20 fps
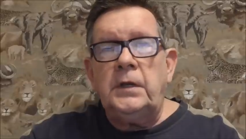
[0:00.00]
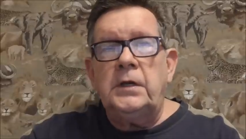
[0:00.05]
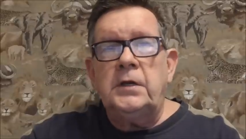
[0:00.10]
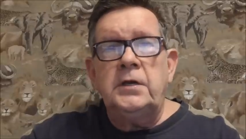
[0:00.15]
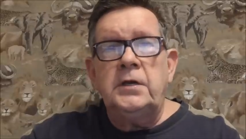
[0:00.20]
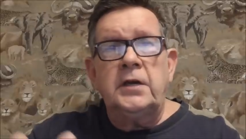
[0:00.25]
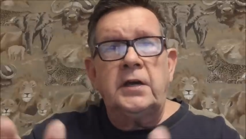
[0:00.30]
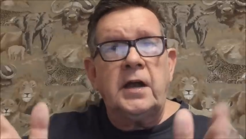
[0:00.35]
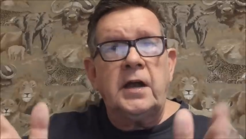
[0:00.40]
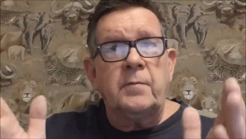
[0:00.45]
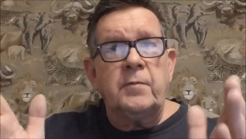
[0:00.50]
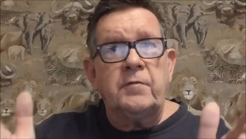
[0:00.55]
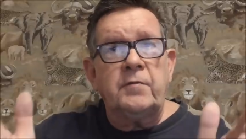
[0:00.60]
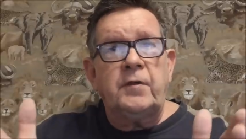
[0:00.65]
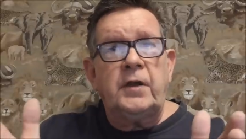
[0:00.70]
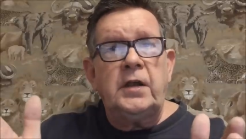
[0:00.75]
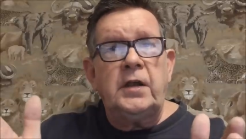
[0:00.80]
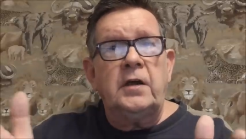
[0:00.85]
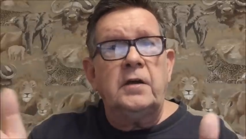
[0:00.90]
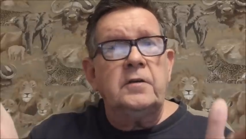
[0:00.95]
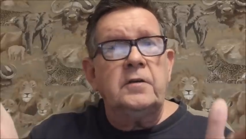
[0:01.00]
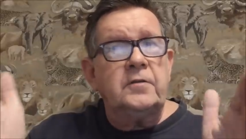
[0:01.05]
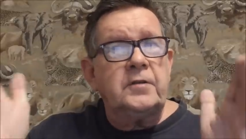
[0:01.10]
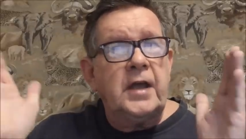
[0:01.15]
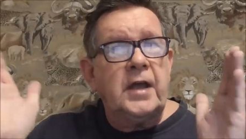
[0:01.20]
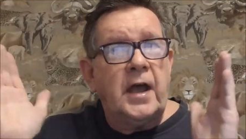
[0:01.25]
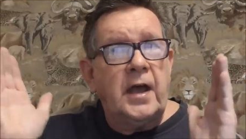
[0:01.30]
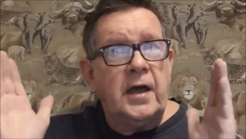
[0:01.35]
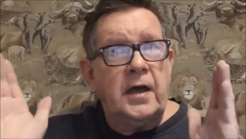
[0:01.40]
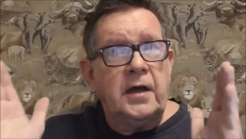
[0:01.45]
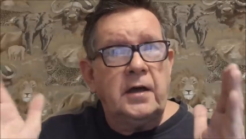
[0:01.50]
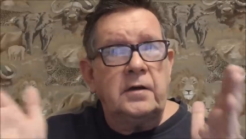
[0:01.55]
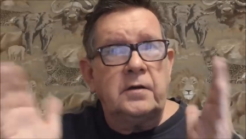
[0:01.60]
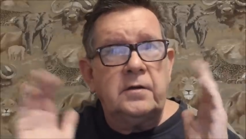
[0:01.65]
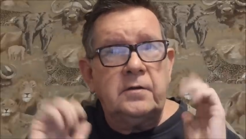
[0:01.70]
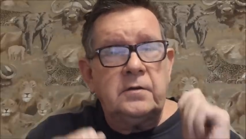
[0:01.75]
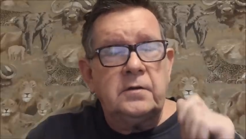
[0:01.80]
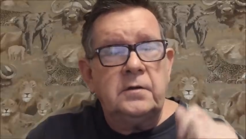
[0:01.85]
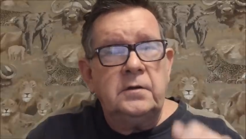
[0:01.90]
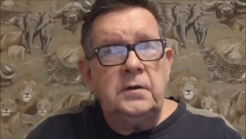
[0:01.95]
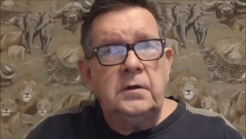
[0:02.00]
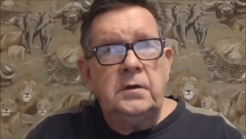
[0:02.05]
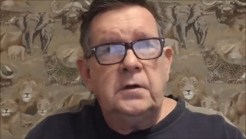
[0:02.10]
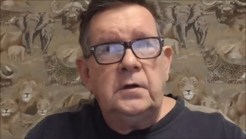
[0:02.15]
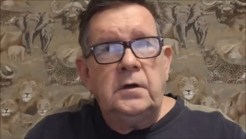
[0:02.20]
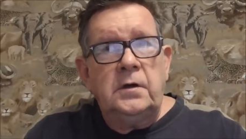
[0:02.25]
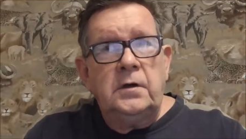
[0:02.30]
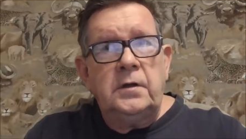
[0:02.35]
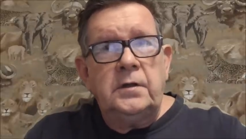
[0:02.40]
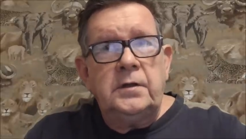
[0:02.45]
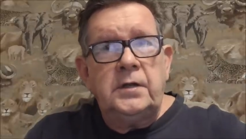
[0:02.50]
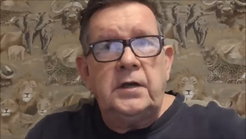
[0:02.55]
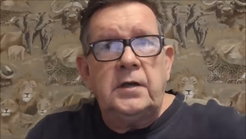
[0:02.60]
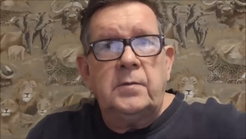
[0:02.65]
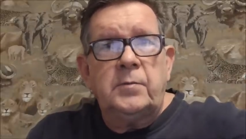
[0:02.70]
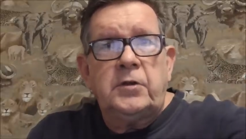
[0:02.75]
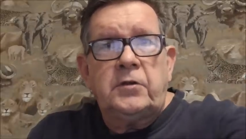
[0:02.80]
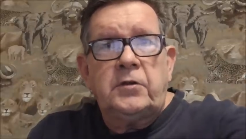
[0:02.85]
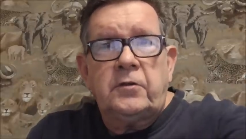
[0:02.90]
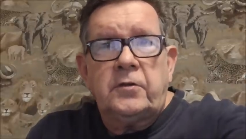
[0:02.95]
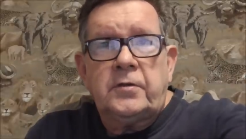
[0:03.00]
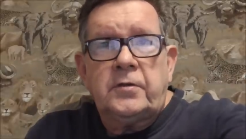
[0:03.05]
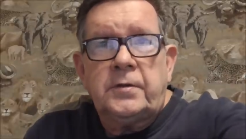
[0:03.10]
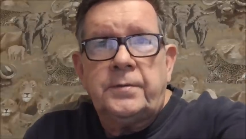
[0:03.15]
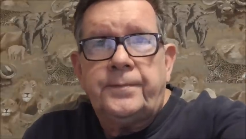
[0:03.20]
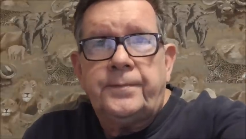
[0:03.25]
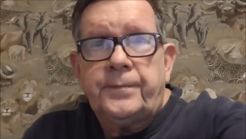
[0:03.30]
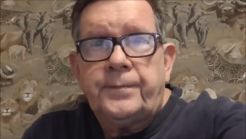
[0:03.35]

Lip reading: here come the videos and the images.